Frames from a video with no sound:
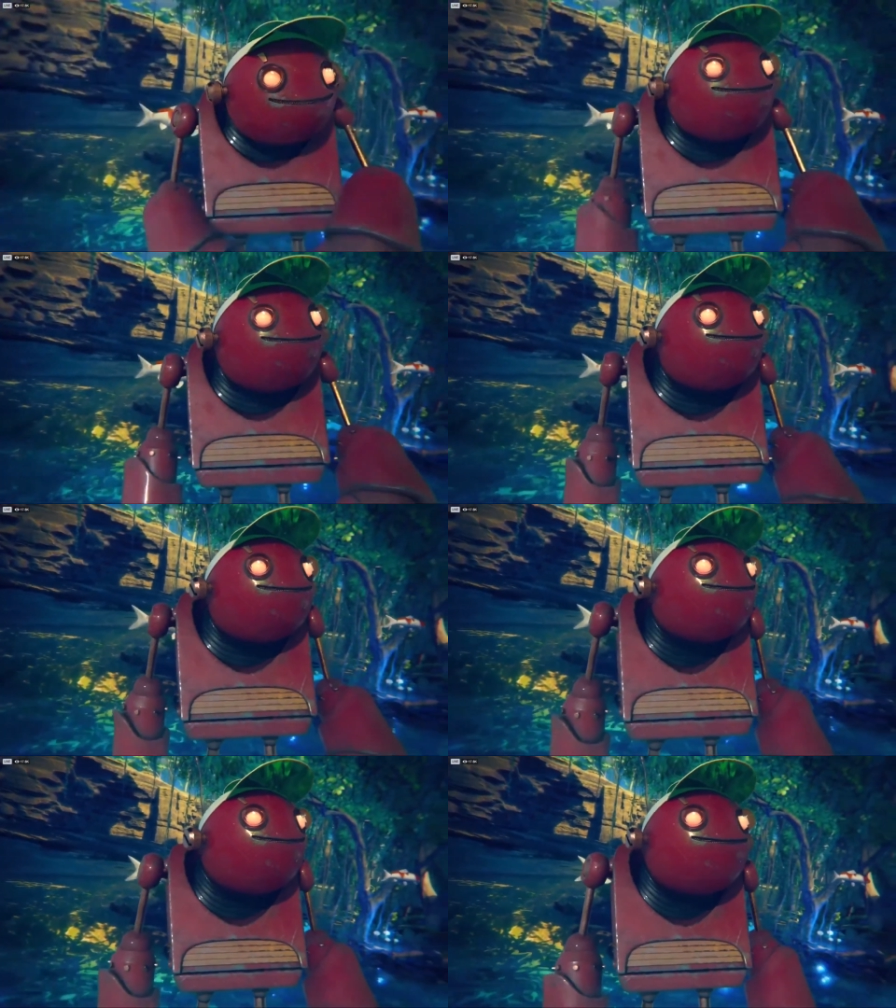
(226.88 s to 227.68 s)
see it.
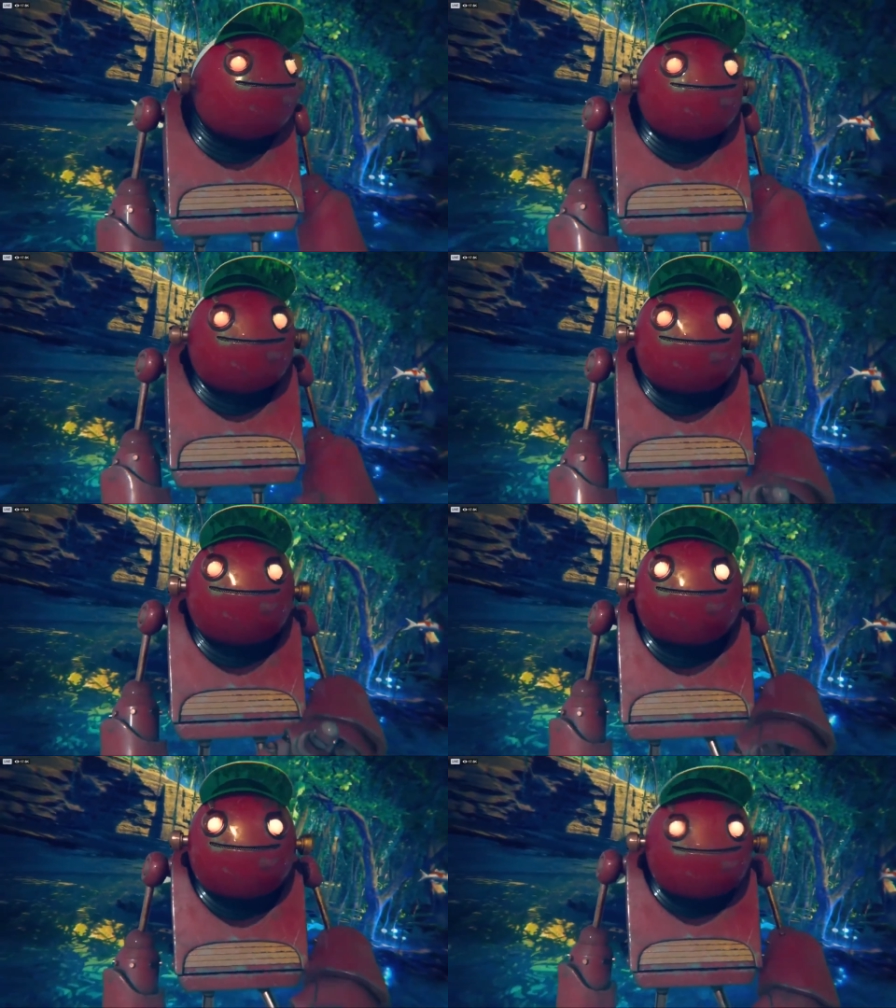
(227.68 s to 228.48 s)

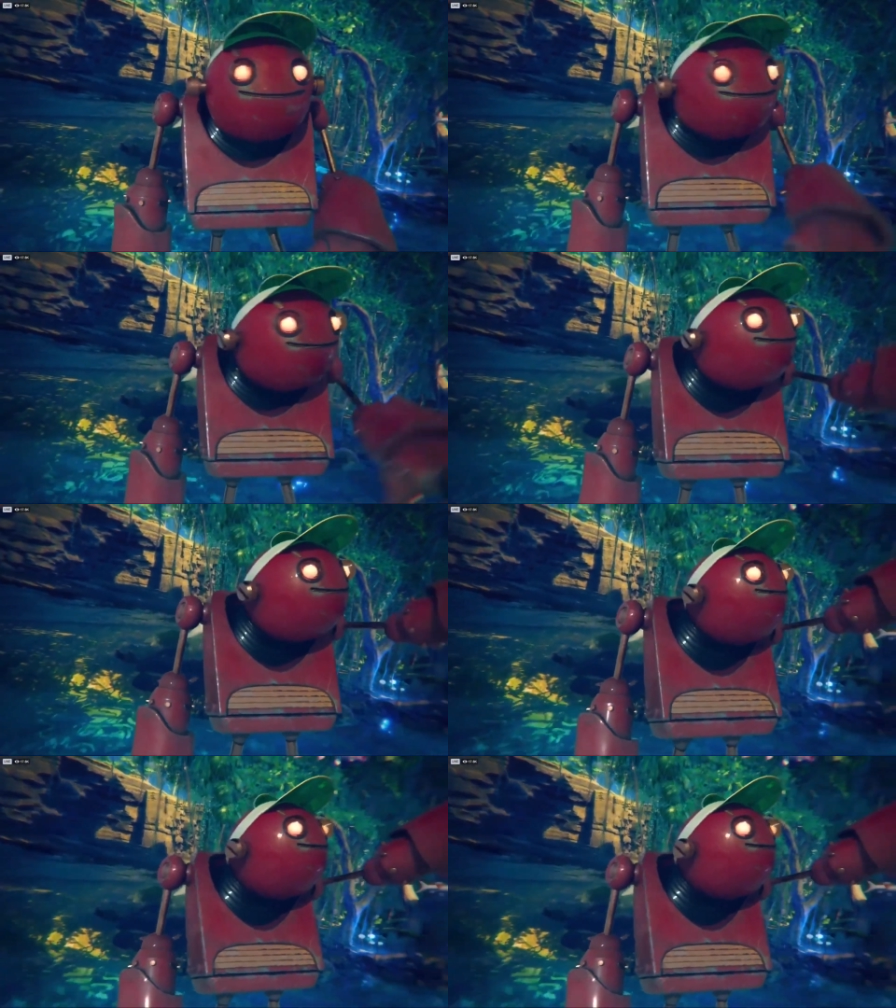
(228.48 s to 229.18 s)
Koi fish that